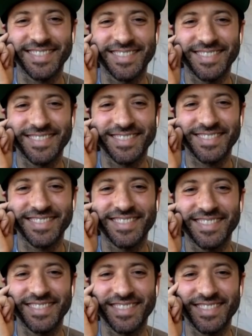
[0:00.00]
and the
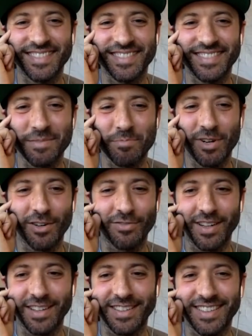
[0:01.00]
cheese sauce. And the
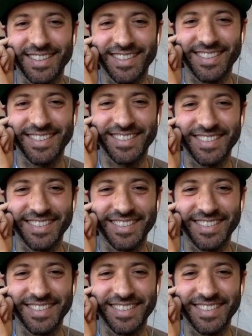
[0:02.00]
breadcrumbs too, but like,